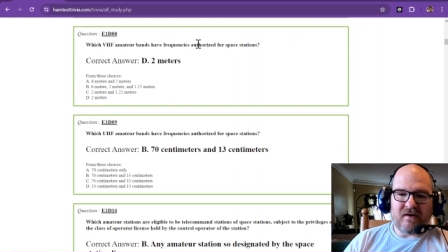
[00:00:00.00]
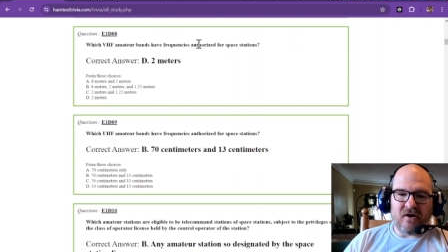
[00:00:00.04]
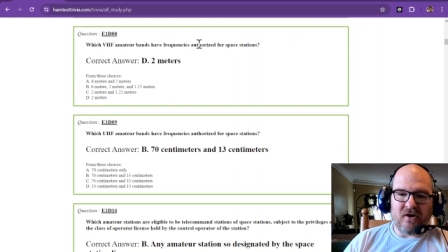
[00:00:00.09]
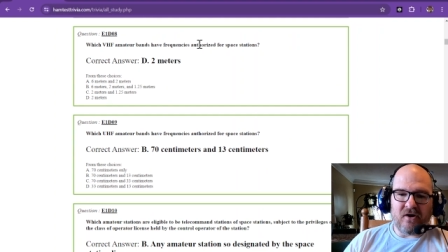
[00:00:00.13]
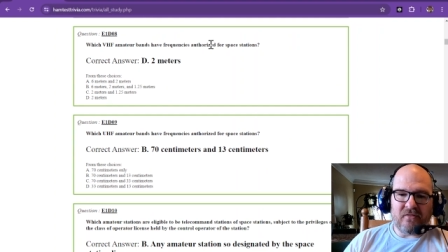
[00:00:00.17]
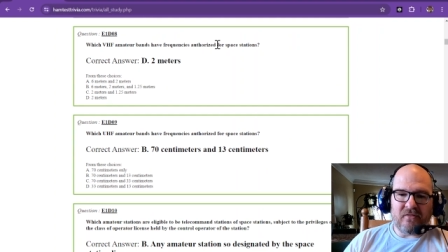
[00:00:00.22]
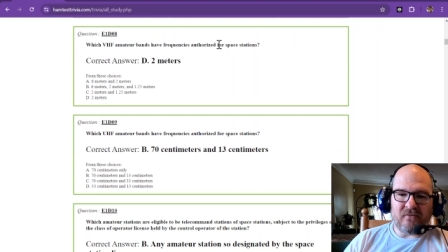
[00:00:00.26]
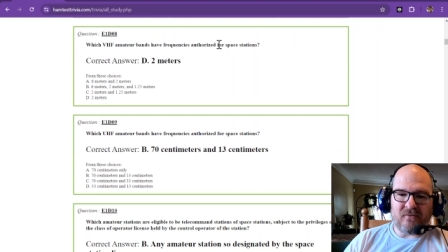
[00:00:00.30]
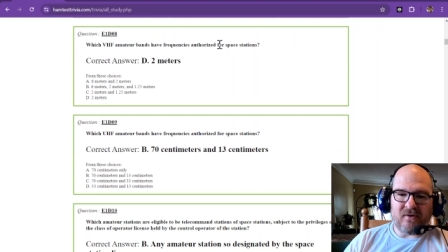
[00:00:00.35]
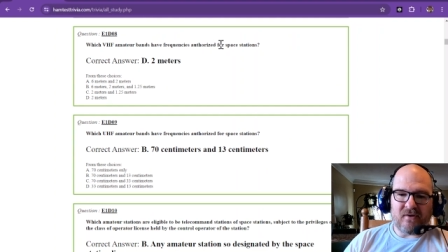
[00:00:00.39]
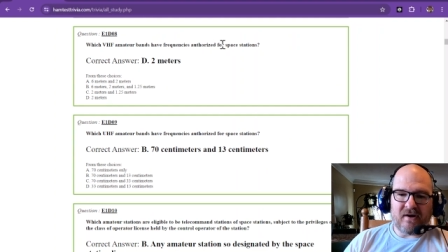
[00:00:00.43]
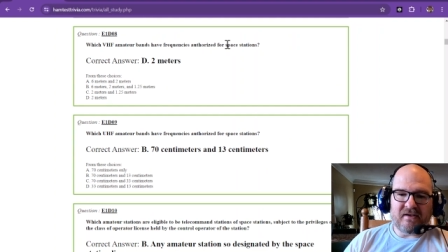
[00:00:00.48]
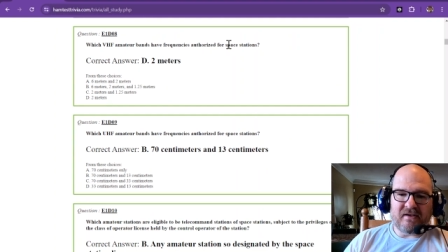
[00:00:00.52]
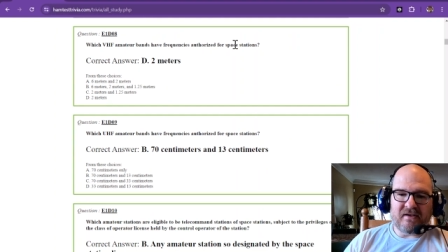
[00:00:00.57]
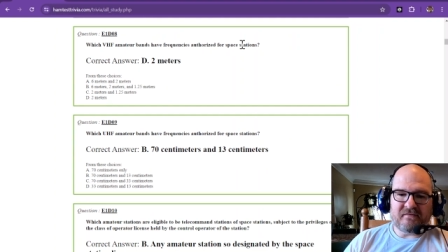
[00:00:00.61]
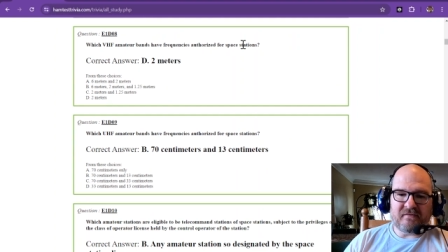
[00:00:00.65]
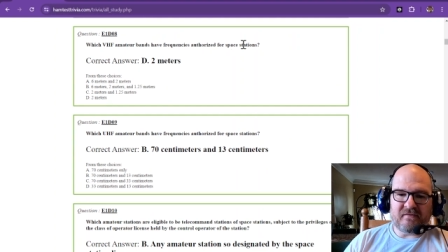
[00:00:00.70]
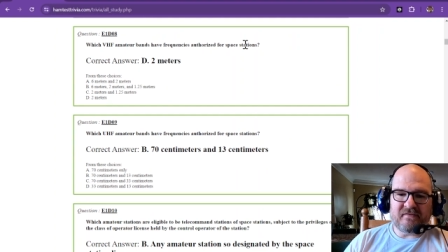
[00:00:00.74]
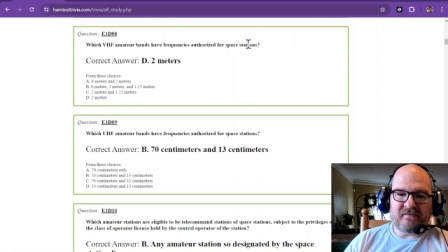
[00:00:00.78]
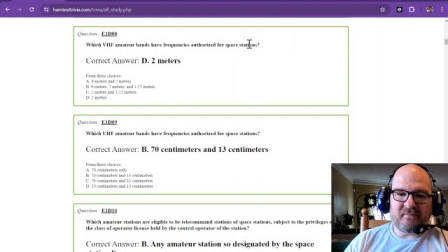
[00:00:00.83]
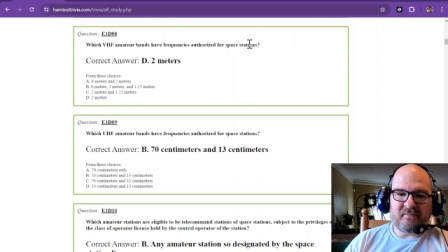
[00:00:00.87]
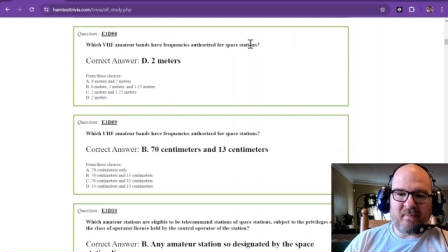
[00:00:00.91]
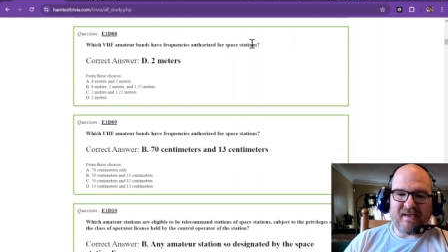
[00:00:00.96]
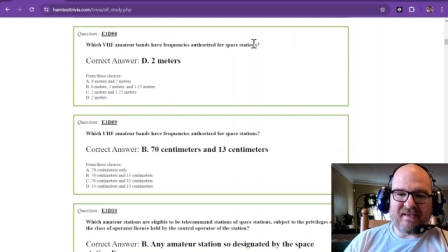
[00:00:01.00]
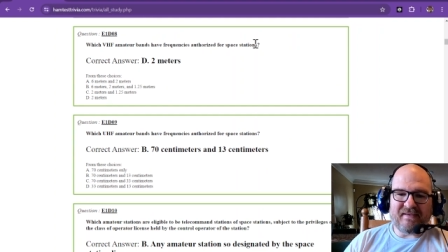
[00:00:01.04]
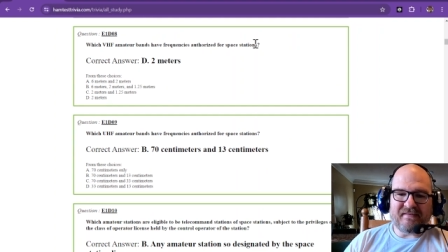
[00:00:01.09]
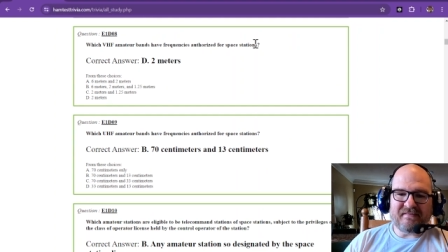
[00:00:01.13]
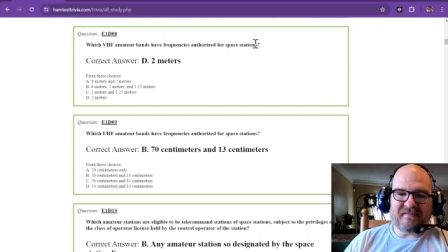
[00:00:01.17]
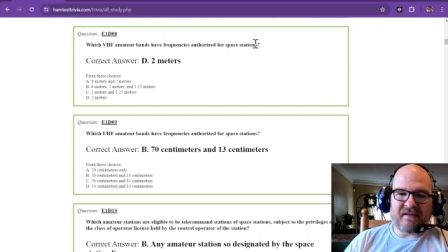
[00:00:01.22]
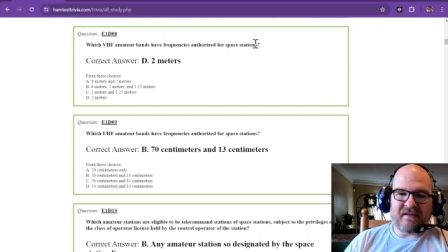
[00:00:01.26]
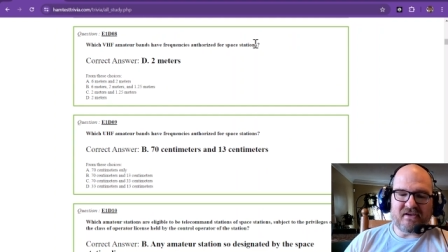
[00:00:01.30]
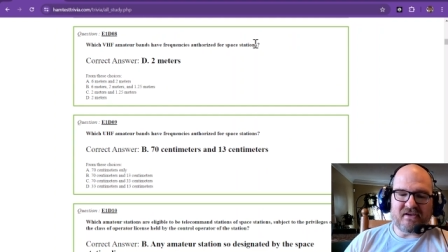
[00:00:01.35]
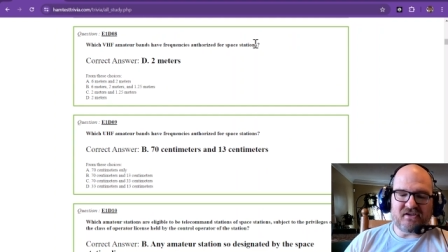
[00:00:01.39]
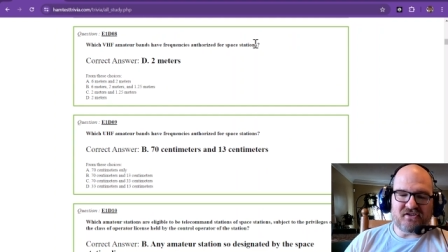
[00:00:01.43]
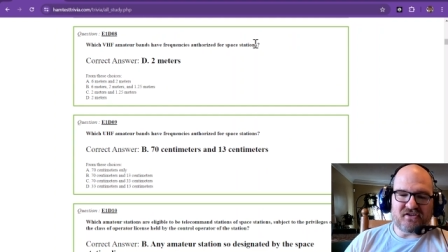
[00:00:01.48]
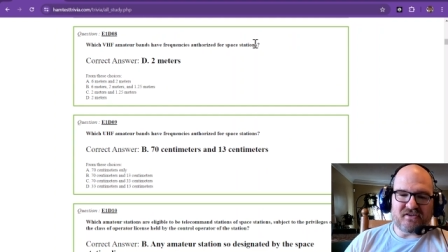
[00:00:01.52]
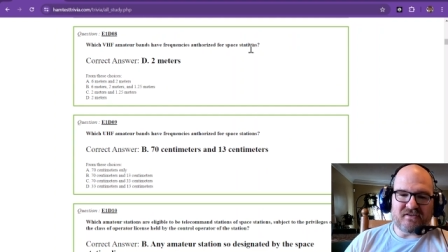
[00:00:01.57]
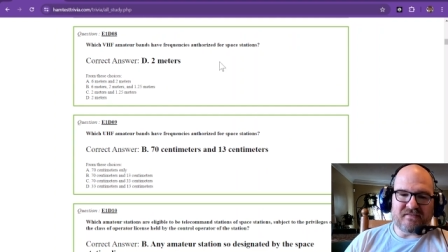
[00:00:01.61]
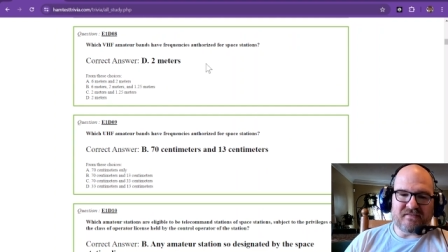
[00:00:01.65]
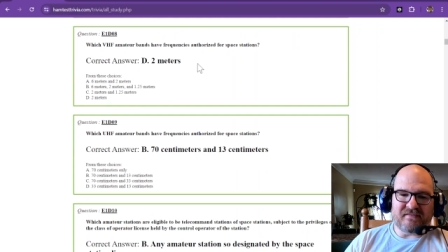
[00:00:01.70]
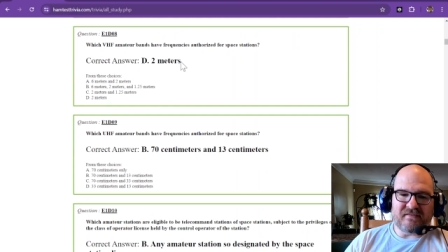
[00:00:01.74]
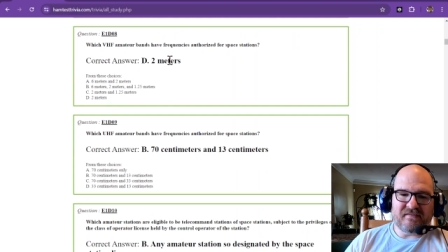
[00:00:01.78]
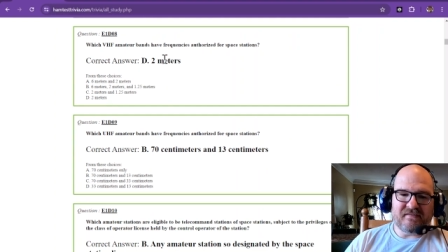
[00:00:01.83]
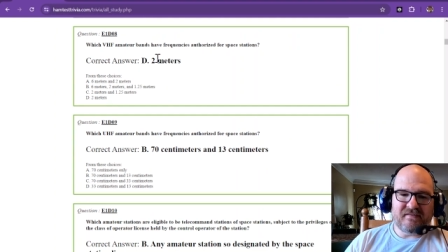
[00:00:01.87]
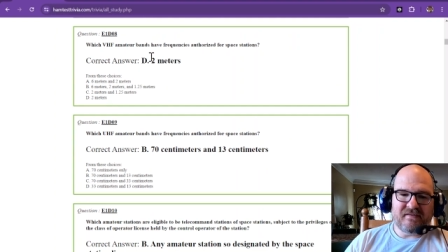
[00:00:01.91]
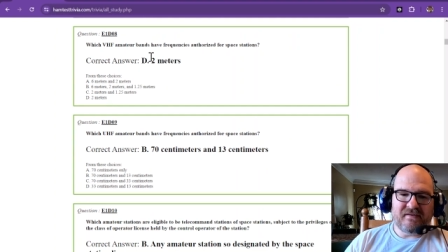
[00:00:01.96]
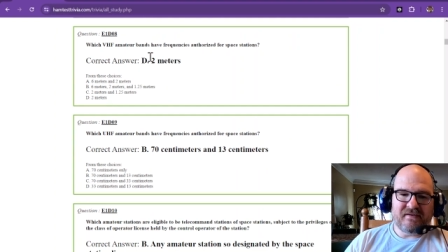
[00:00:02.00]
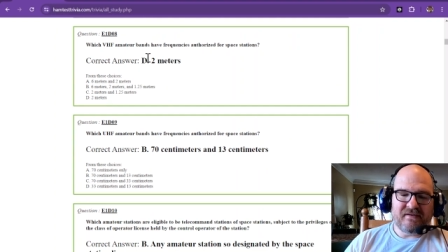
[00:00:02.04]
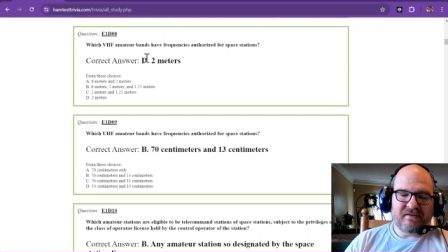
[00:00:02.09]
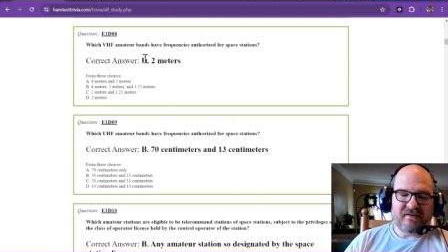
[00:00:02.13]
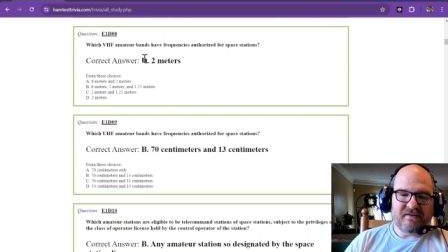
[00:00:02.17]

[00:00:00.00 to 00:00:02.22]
authorized for space stations?